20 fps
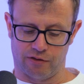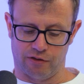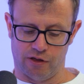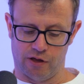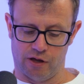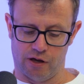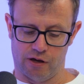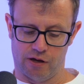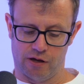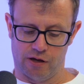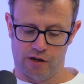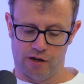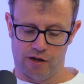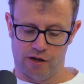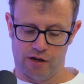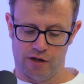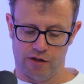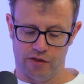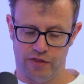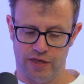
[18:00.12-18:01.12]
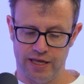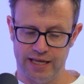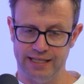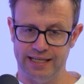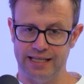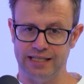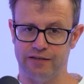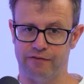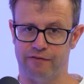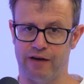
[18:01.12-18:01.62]
that these
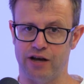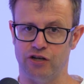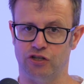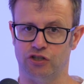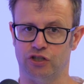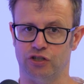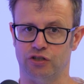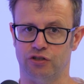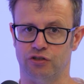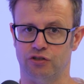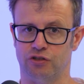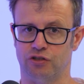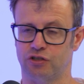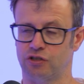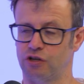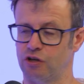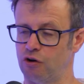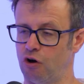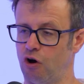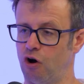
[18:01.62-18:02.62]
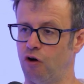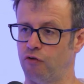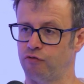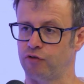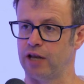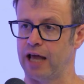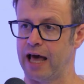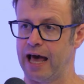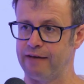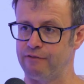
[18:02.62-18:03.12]
interventions can
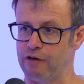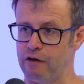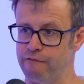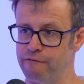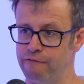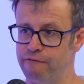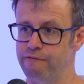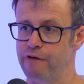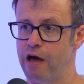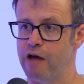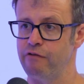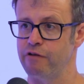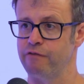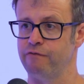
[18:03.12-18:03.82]
often have a very,